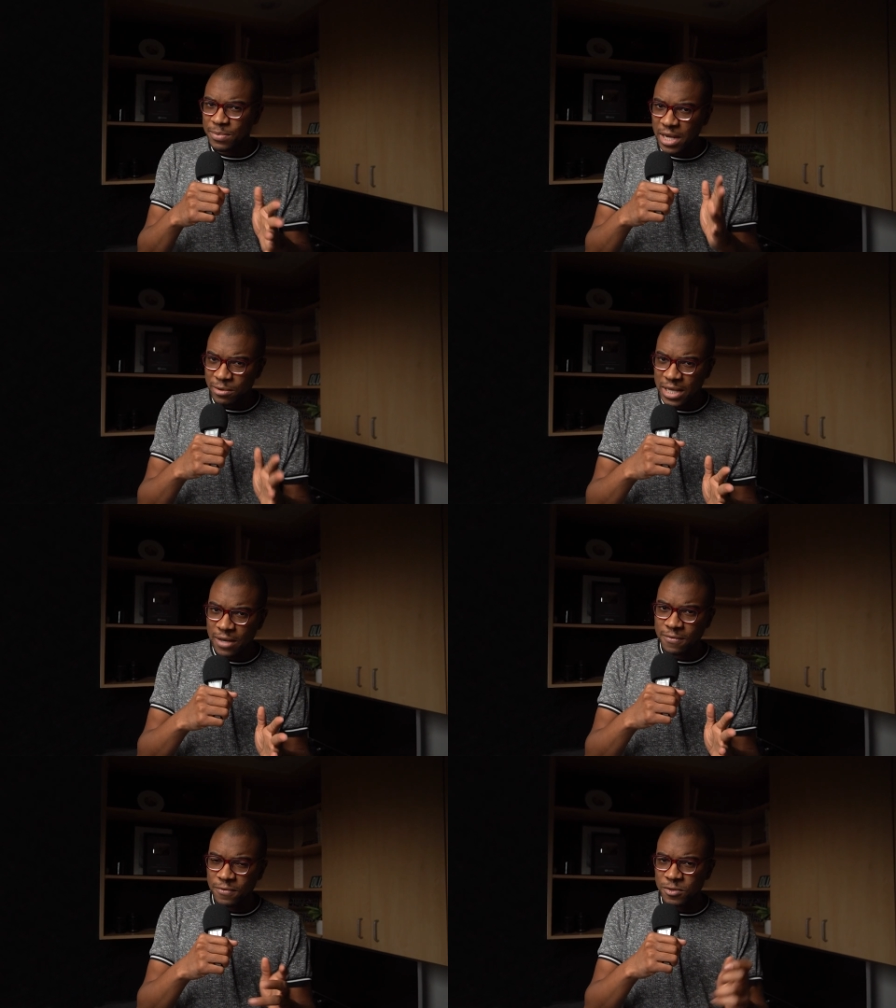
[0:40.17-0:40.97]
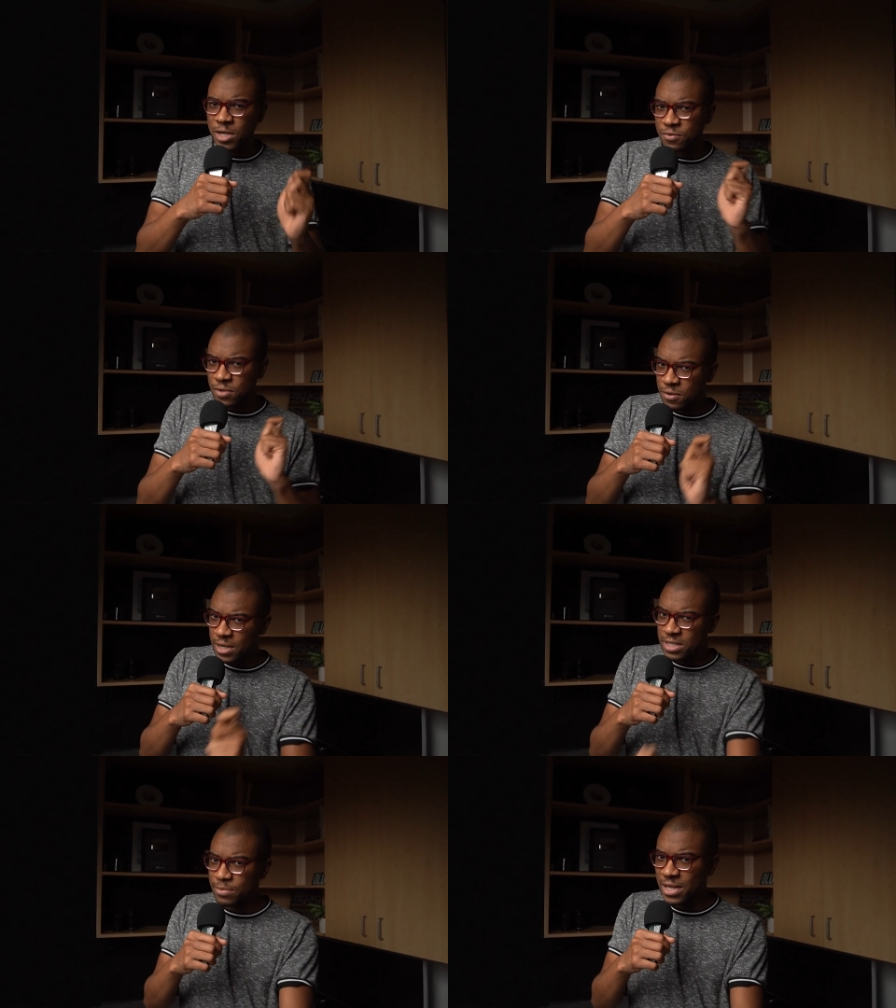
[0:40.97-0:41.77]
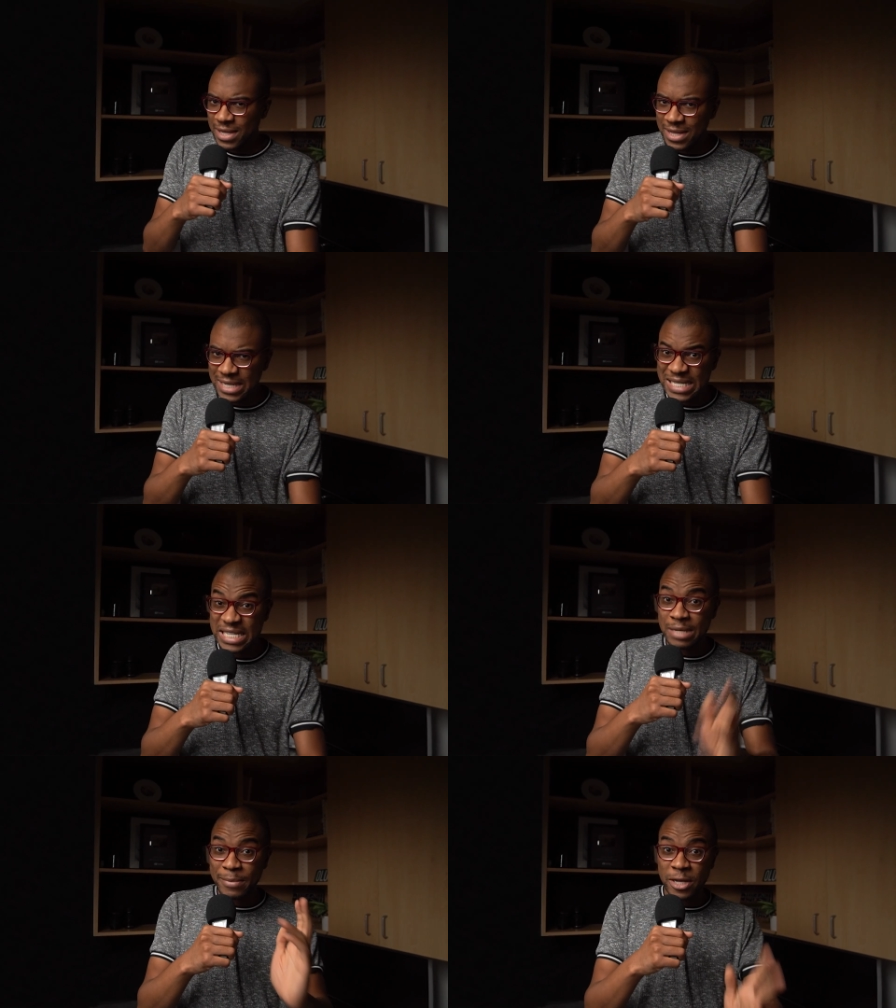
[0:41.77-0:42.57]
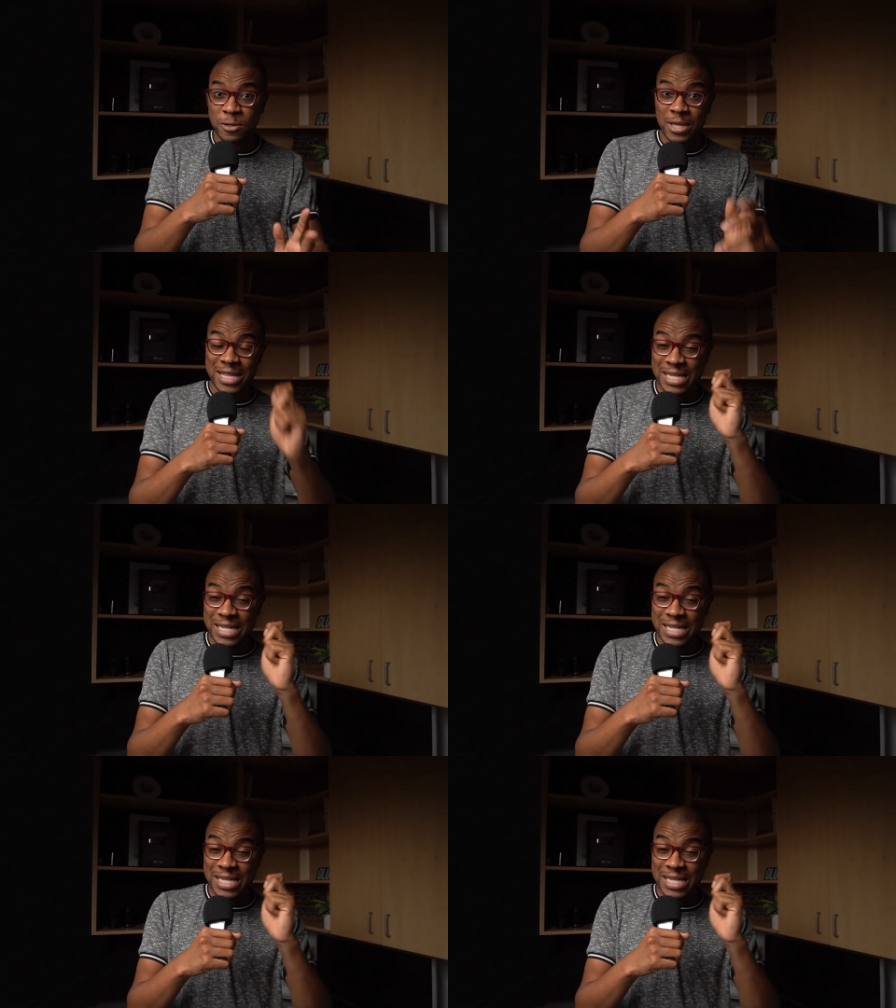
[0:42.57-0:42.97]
tip that I would give if you're trying to recreate something like this is to make sure that